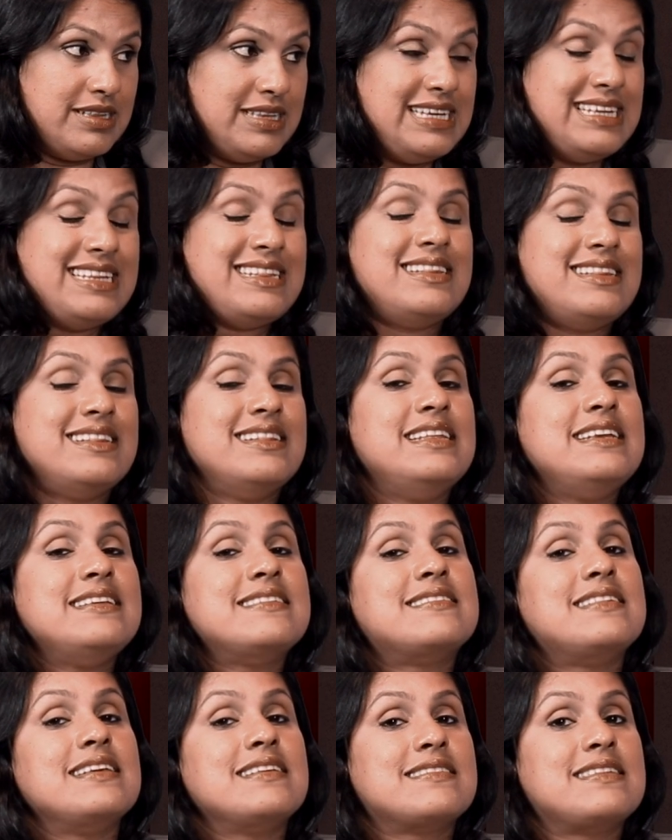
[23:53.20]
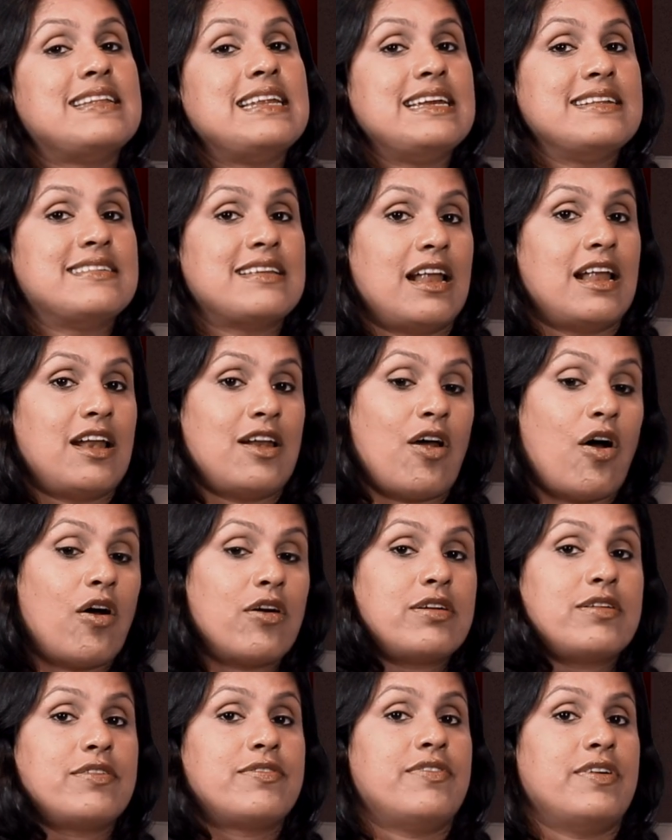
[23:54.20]
These things need a
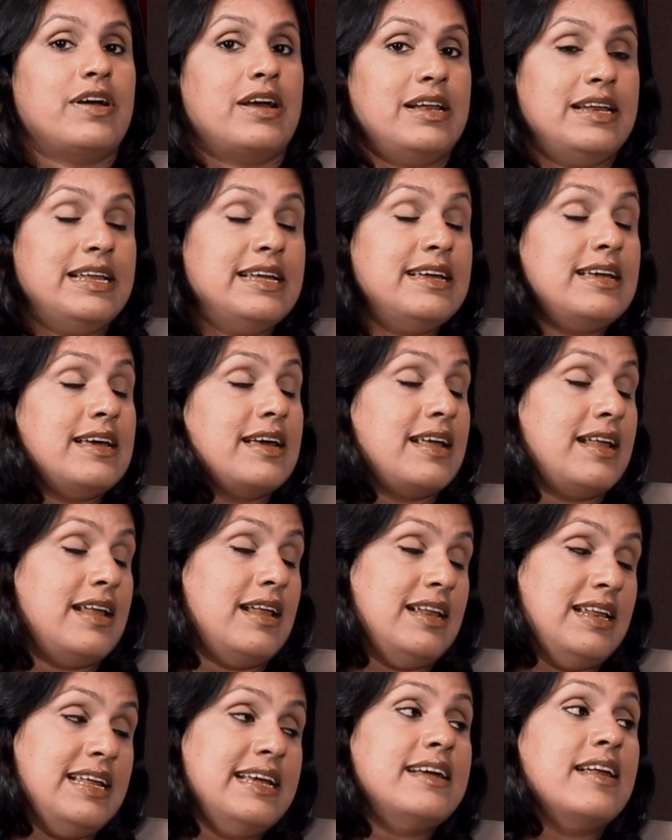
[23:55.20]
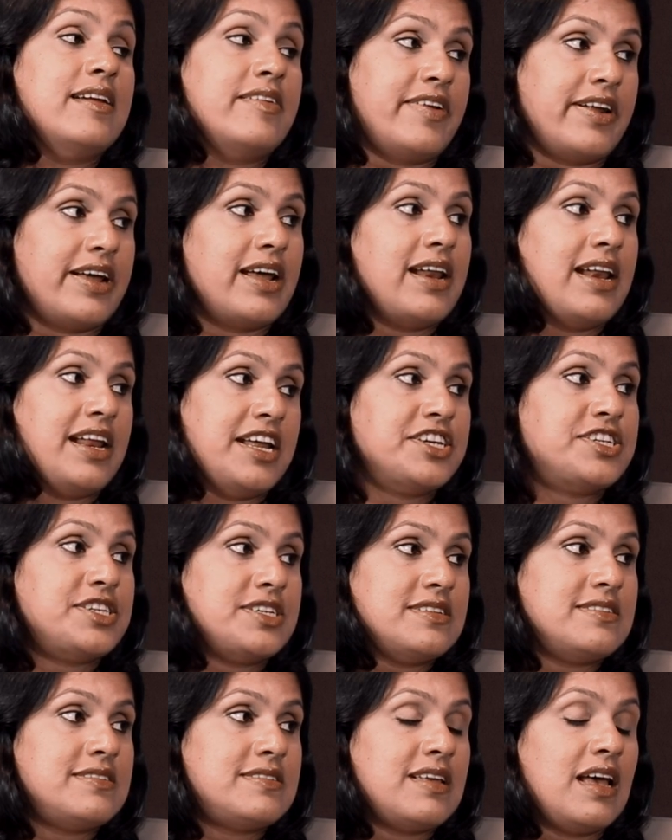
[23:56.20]
lot of legal
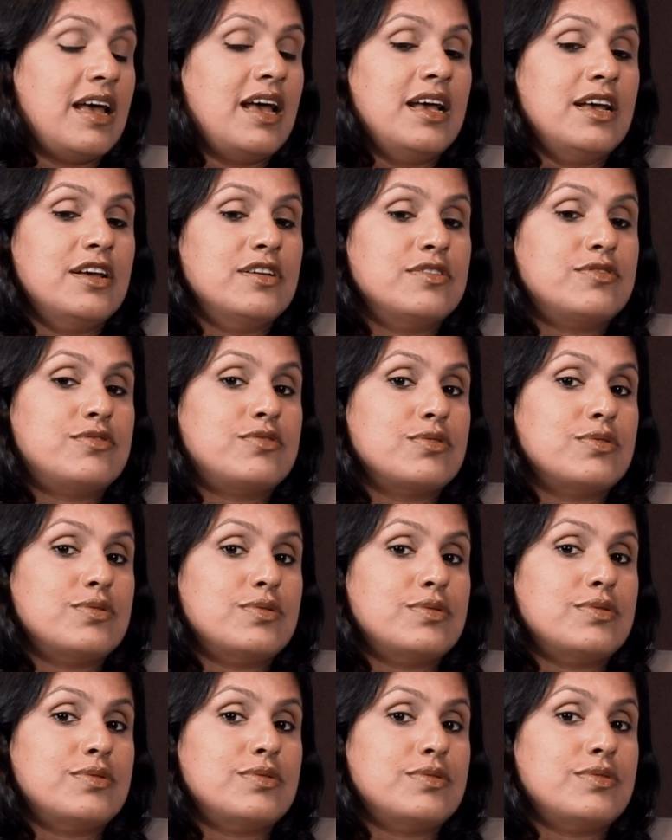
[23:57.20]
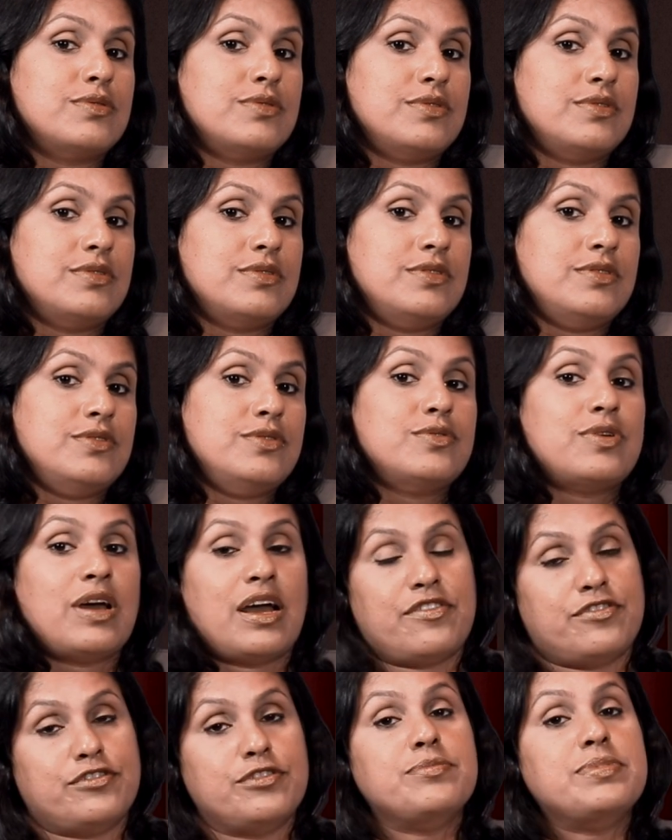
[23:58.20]
regulations. So, you
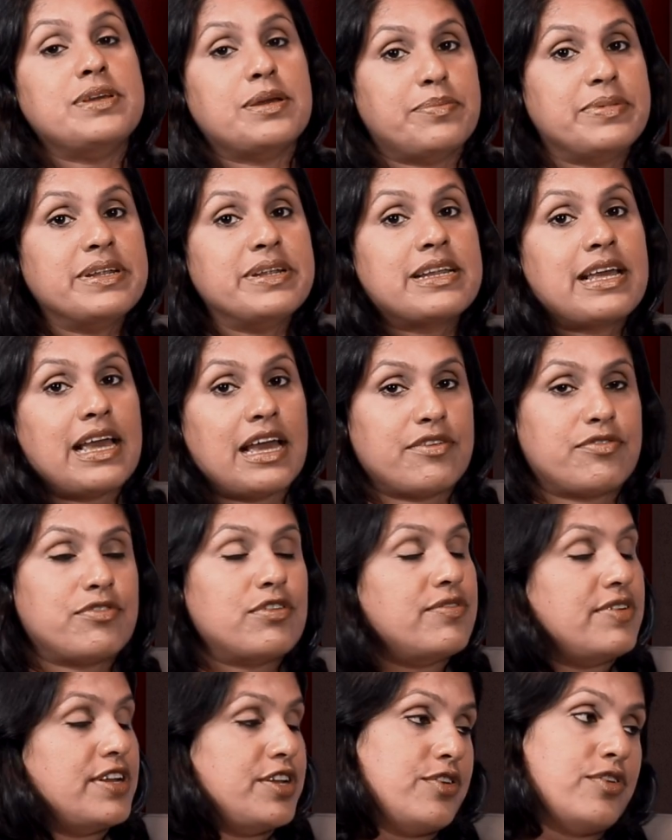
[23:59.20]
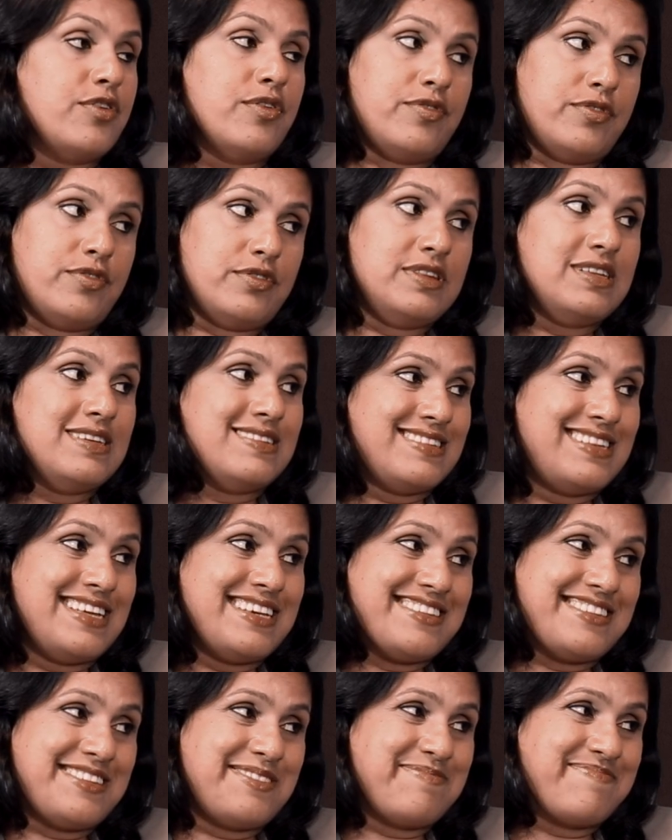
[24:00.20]
have to be a bit careful when you go for these
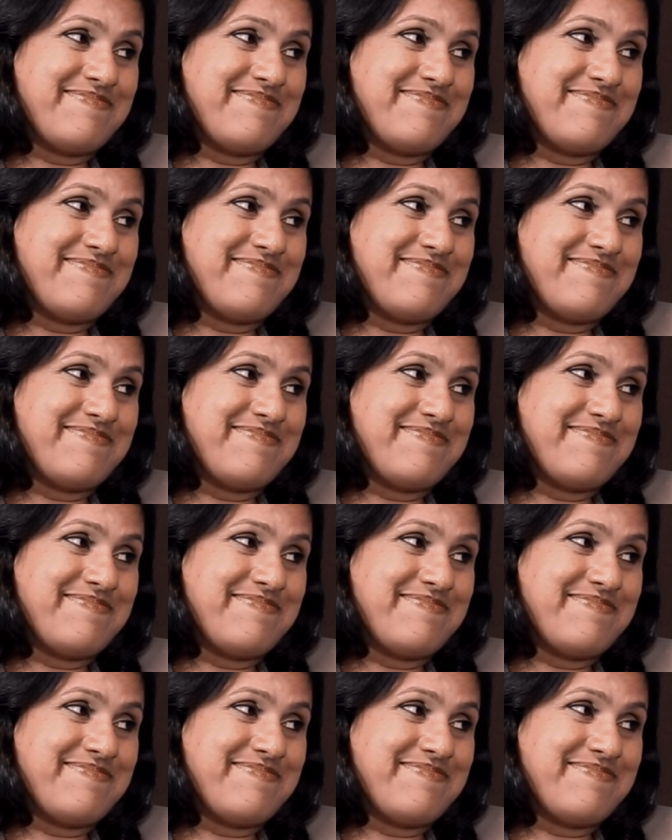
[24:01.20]
things.